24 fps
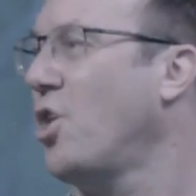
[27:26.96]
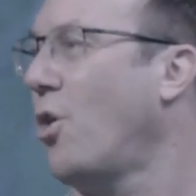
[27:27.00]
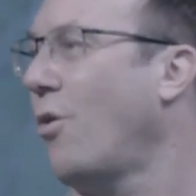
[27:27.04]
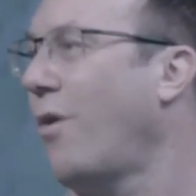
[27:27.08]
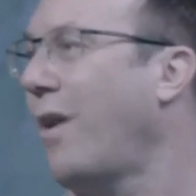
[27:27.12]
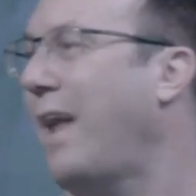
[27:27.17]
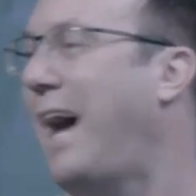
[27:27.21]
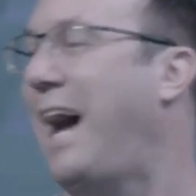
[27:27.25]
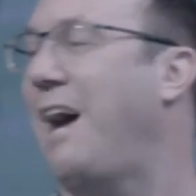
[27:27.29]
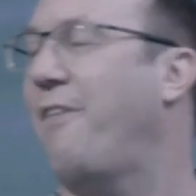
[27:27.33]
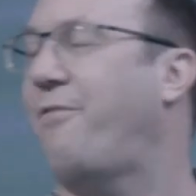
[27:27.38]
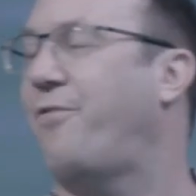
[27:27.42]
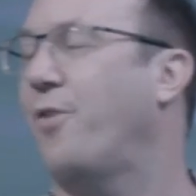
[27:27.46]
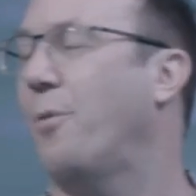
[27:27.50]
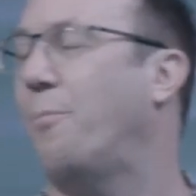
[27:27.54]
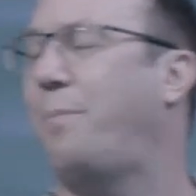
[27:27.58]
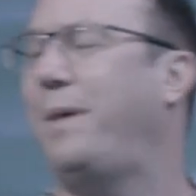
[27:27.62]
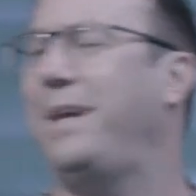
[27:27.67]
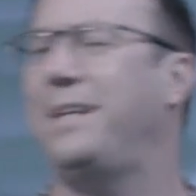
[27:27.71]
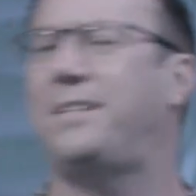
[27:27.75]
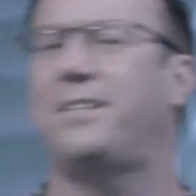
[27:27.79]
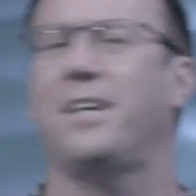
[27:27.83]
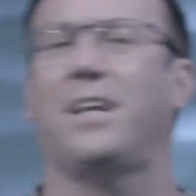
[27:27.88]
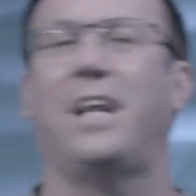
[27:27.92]
your life
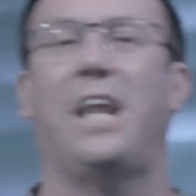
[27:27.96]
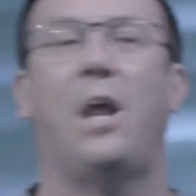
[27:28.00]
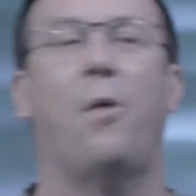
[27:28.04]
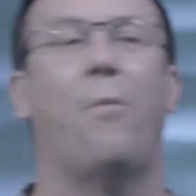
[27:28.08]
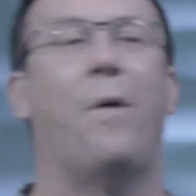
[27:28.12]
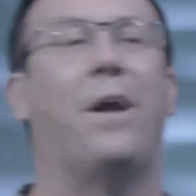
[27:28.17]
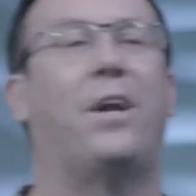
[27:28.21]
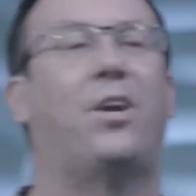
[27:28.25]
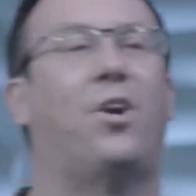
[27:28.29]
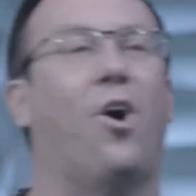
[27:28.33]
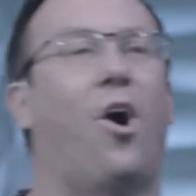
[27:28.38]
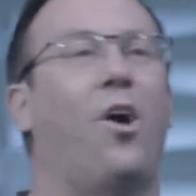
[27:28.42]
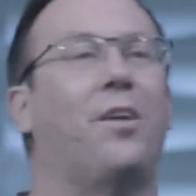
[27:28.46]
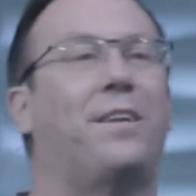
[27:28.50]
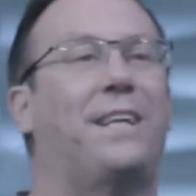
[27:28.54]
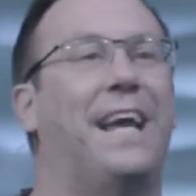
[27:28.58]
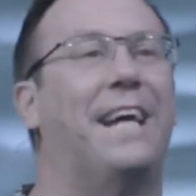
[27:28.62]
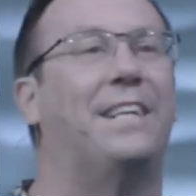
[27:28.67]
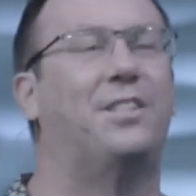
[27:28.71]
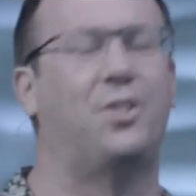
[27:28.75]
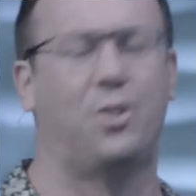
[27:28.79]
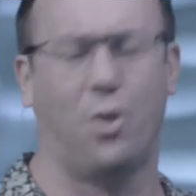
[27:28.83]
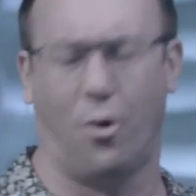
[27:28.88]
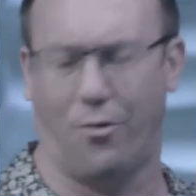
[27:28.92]
repeatedly where God
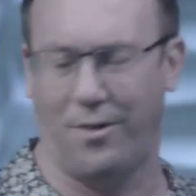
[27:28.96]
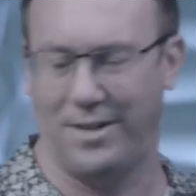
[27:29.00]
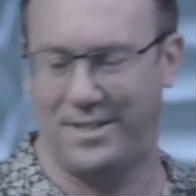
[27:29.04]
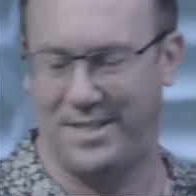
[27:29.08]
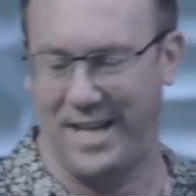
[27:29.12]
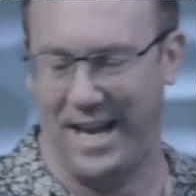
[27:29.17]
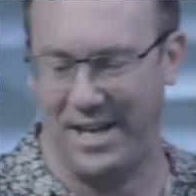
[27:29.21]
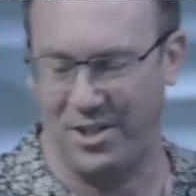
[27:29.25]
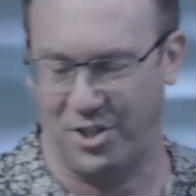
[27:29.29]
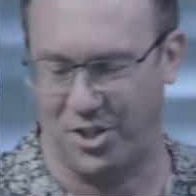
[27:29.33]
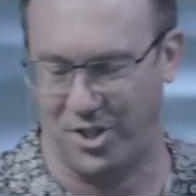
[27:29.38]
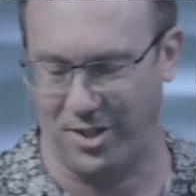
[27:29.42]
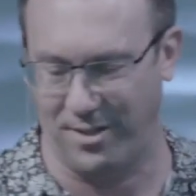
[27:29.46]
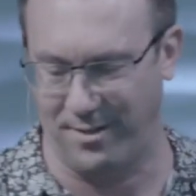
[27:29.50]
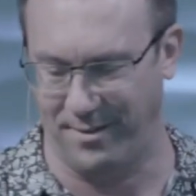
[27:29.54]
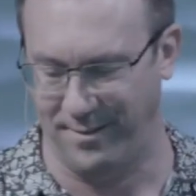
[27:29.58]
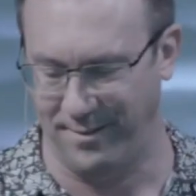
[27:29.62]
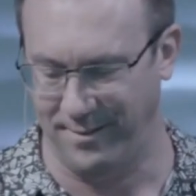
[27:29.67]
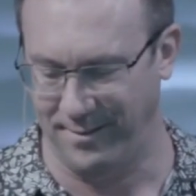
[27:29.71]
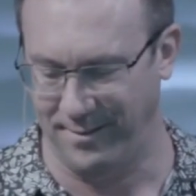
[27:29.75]
gets your attention.